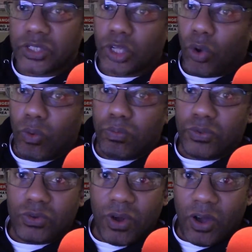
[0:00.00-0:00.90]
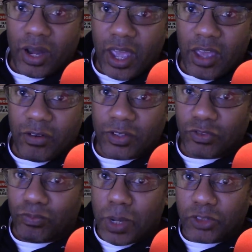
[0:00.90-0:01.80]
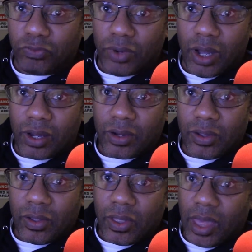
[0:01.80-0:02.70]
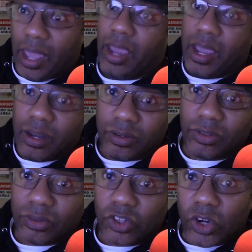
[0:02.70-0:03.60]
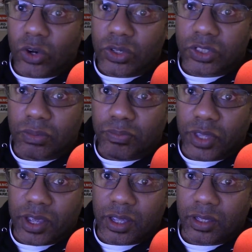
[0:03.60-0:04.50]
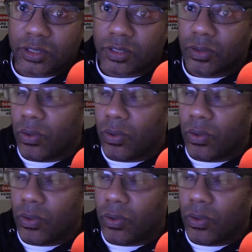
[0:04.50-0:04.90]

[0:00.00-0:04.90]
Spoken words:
hope you all had as much fun and learned some things.